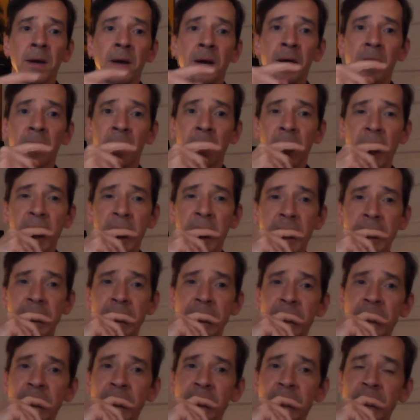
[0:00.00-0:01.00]

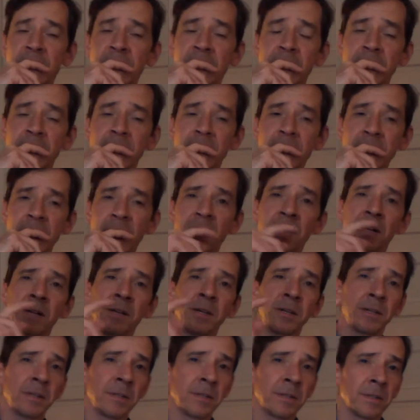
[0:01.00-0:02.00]
Okay.
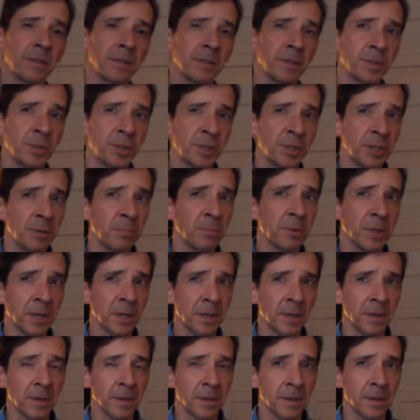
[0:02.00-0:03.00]
Sibling,
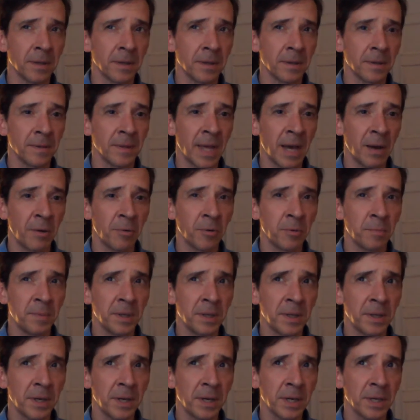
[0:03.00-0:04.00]
that would
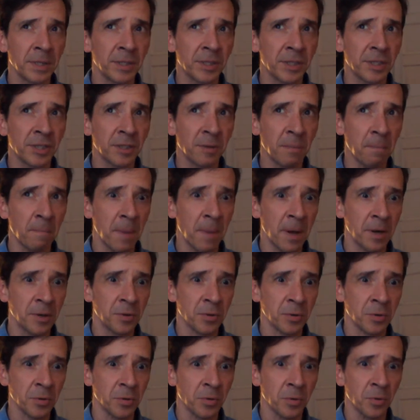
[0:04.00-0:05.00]
be a
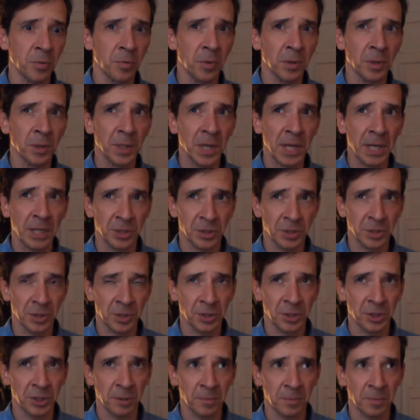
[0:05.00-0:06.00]
symmetrical
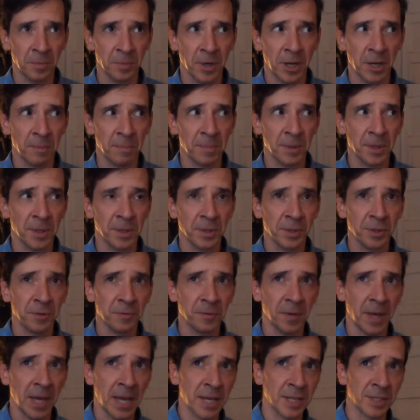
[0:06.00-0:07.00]
relationship, right? Because if
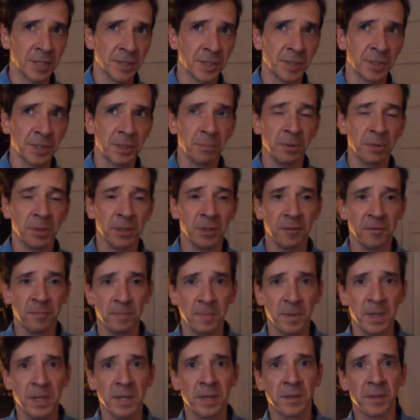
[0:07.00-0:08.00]
A is a sibling of
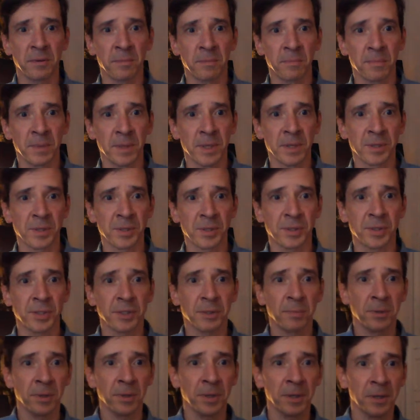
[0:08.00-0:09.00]
B, then B is a
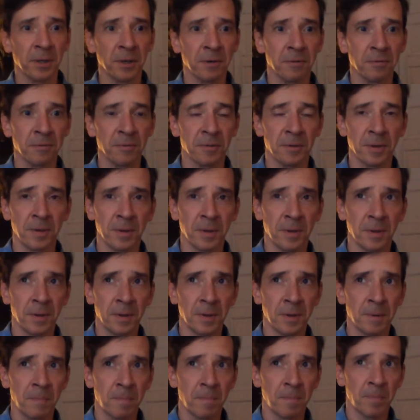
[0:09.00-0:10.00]
sibling
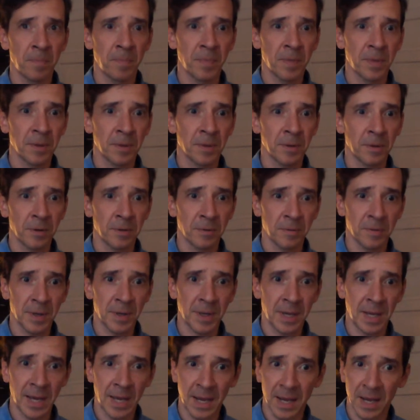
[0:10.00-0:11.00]
of
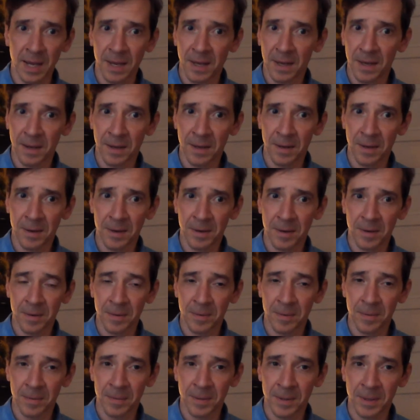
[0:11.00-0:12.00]
A. Okay.
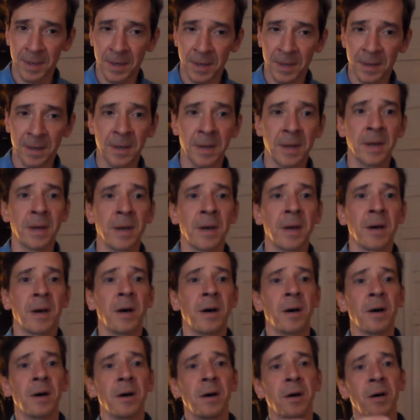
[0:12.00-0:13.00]

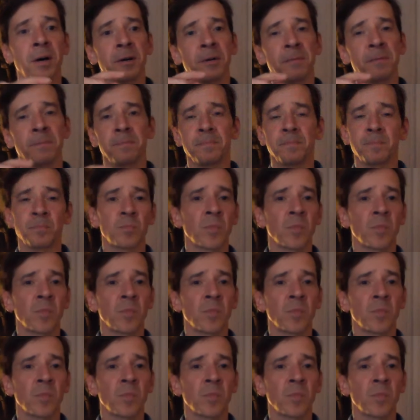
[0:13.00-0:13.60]
Okay.